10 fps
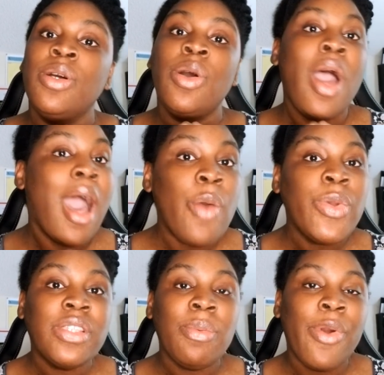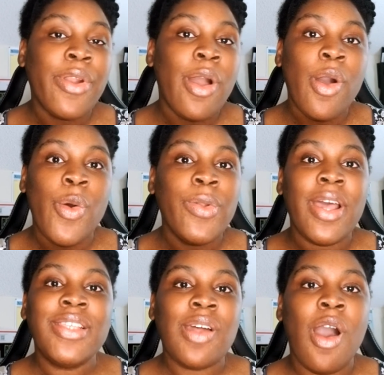How we support our own,
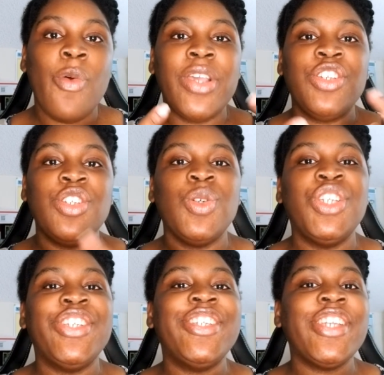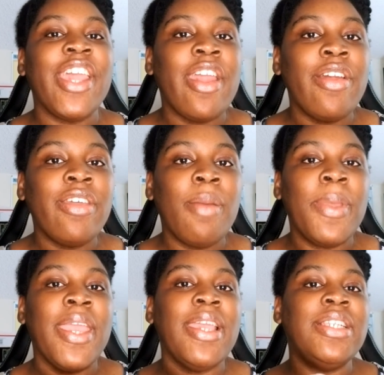as always, you know, share their
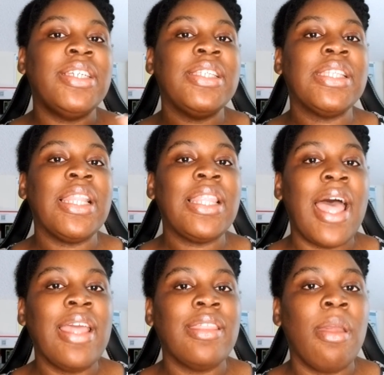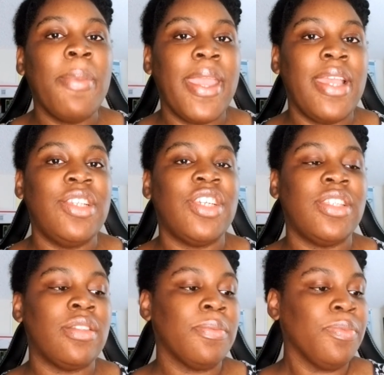pages, like their
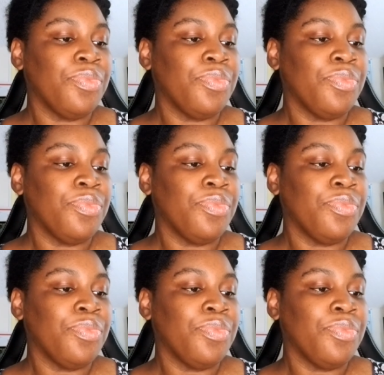pages,